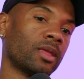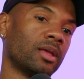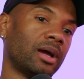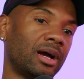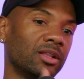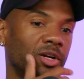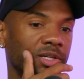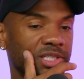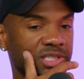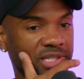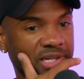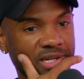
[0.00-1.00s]
I learned this
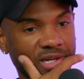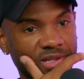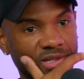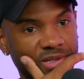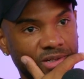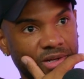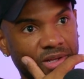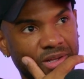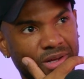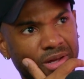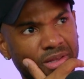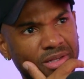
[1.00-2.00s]
thing the
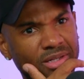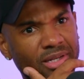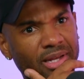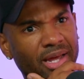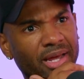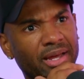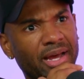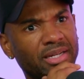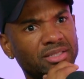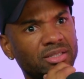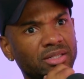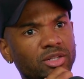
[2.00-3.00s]
other day,
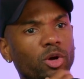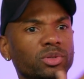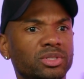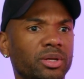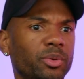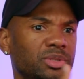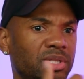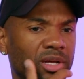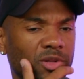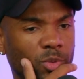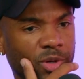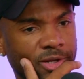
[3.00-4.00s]
actually. No, it was the
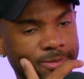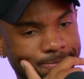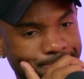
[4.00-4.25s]
other week.